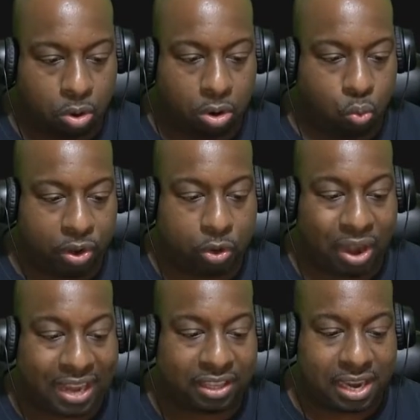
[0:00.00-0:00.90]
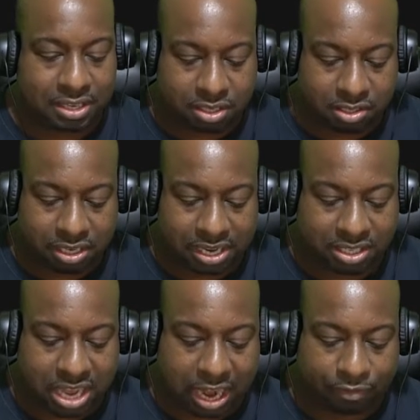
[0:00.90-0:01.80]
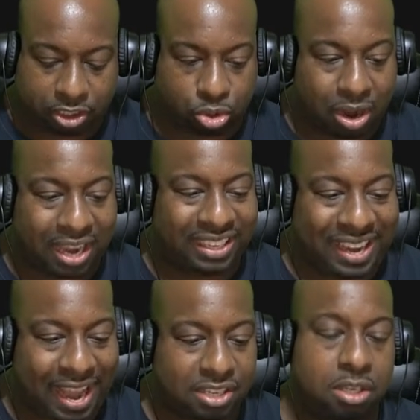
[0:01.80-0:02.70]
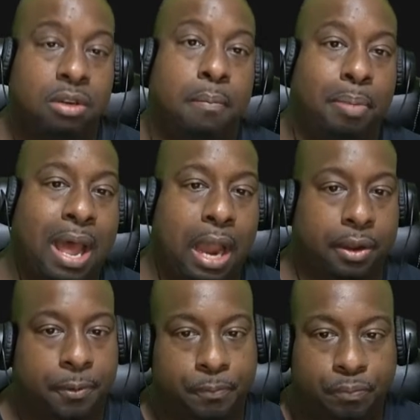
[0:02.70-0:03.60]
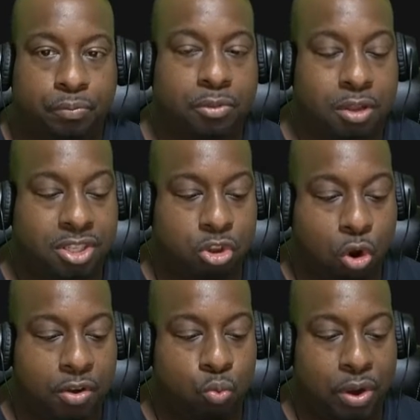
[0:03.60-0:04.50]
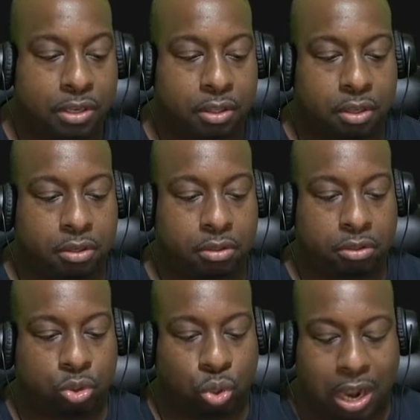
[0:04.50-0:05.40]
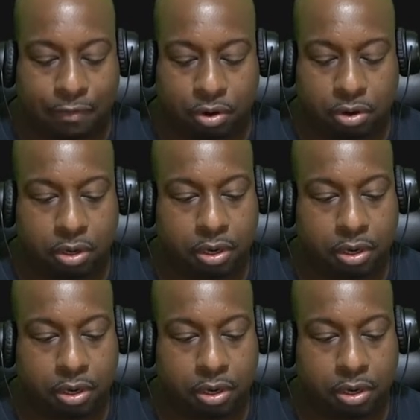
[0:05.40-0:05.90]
We create the instance inside of a try catch block, starting with driver